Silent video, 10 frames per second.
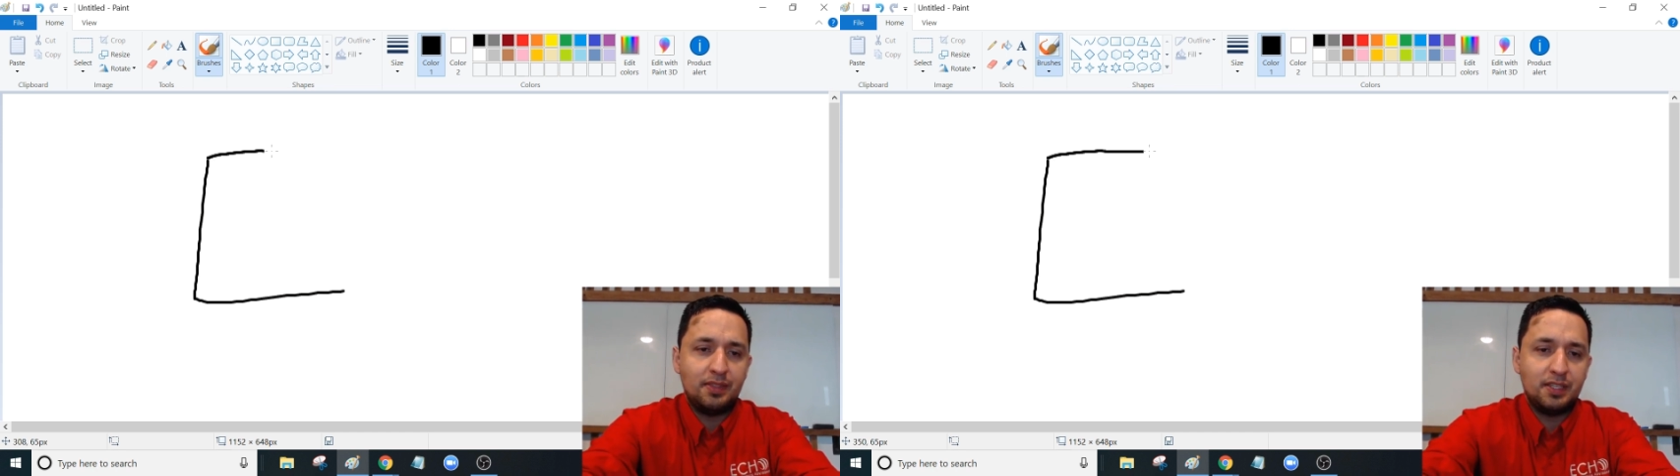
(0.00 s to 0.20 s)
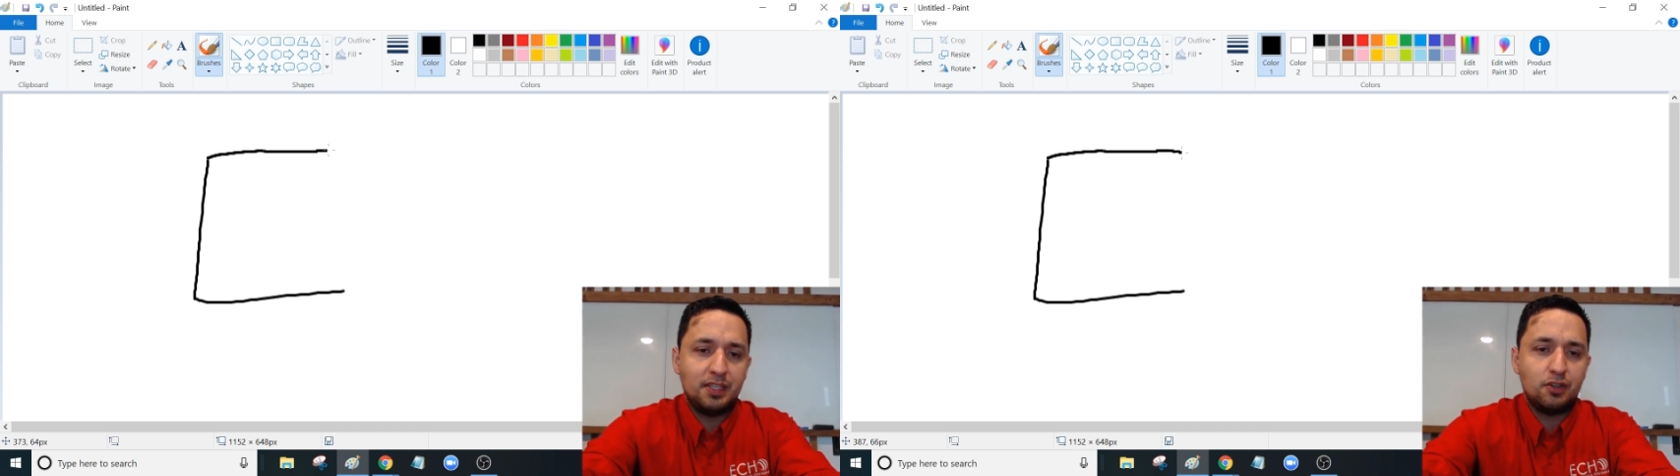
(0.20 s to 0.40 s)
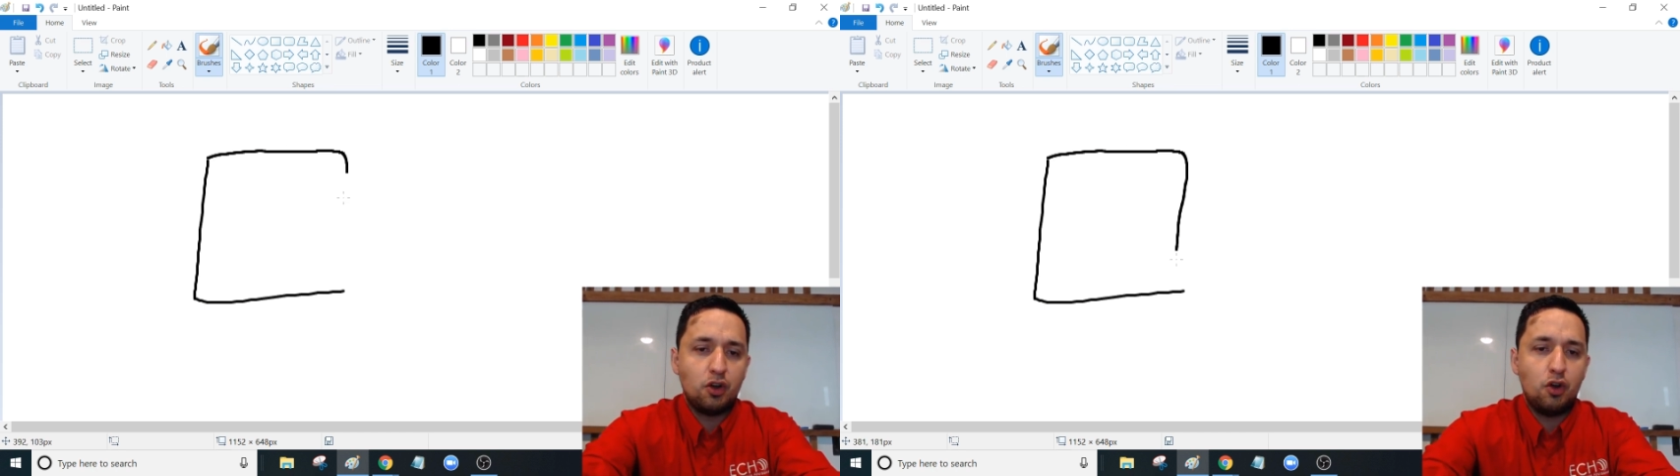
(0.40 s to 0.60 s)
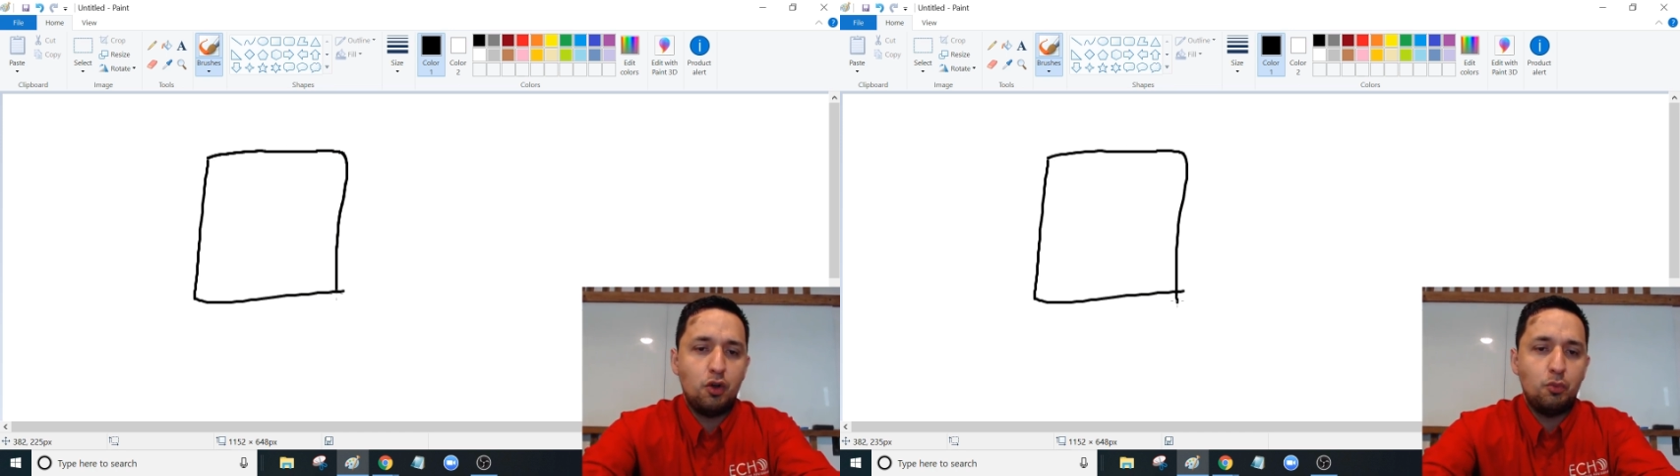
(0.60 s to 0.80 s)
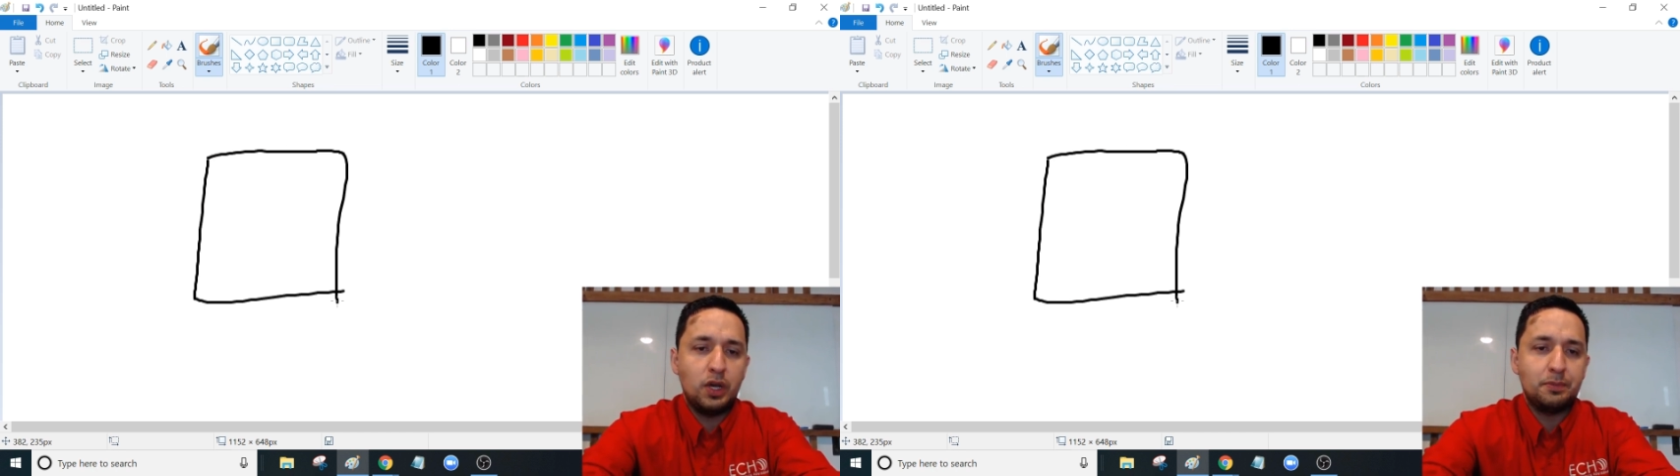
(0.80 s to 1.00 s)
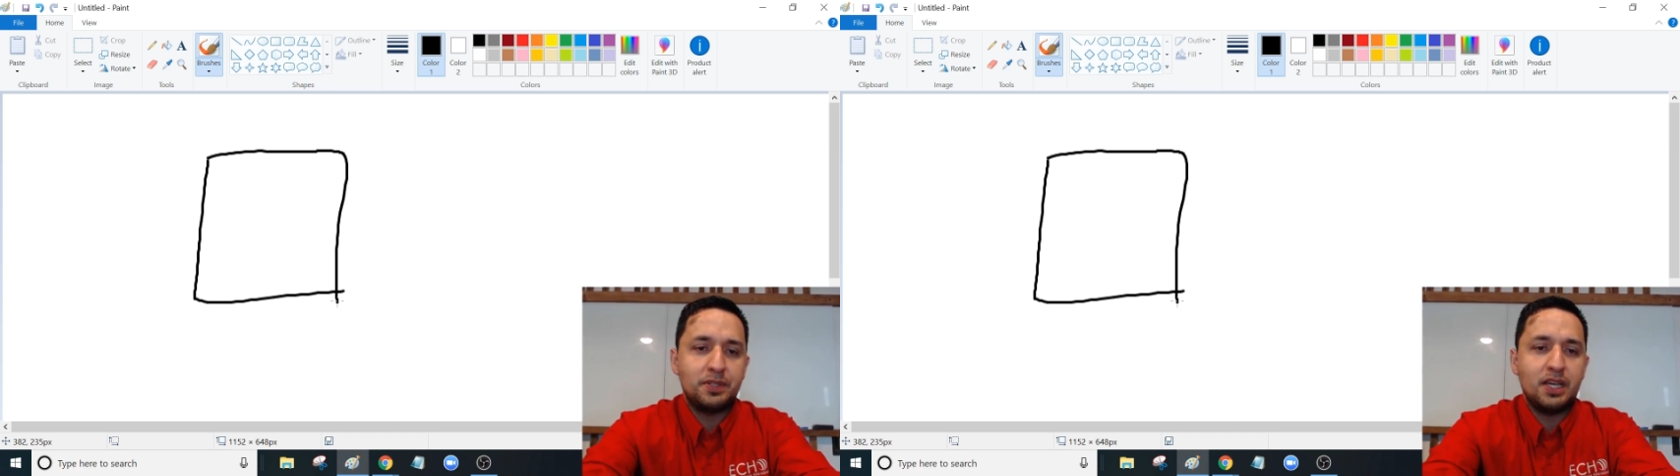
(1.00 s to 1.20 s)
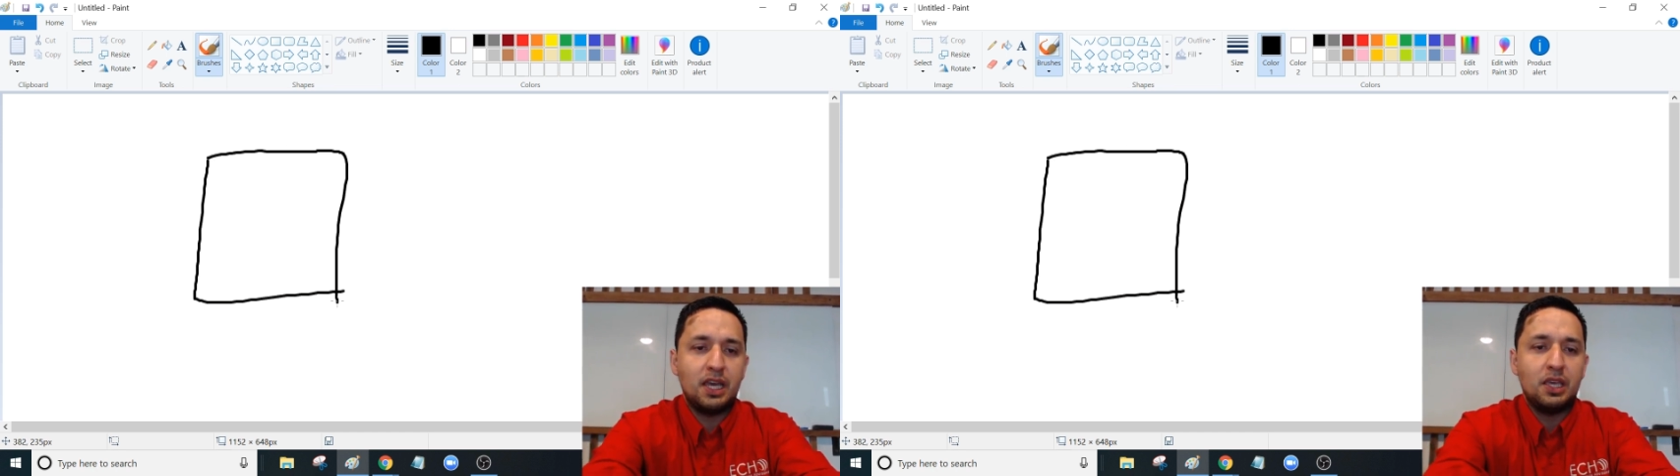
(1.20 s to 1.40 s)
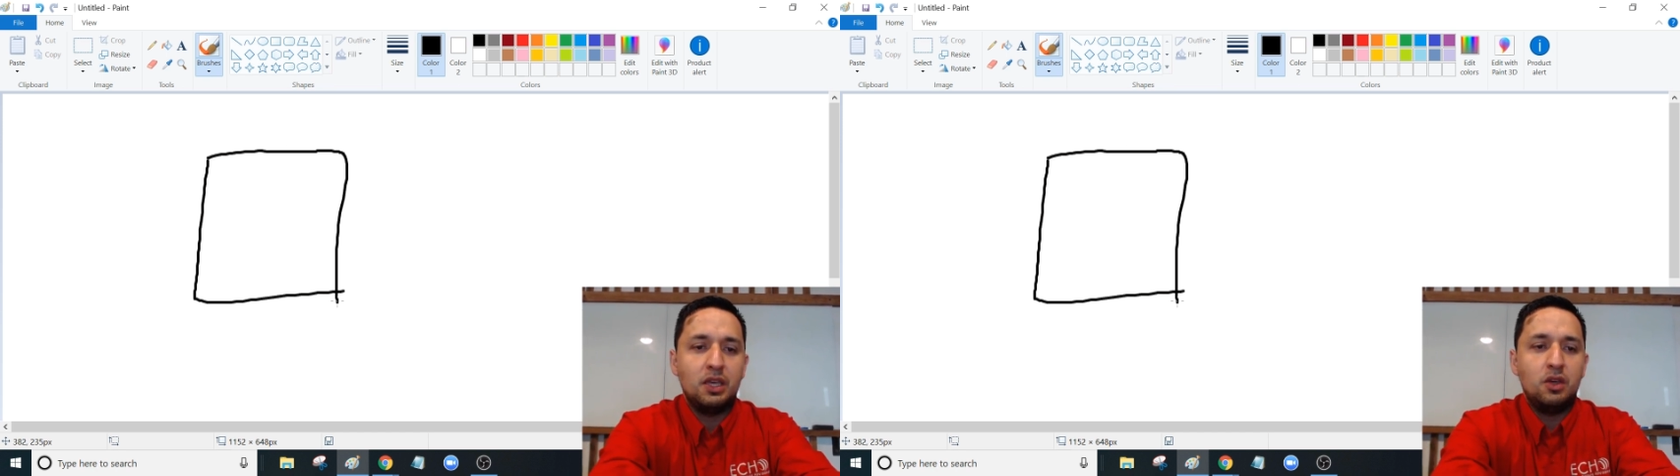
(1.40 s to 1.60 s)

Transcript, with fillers: This is our home website.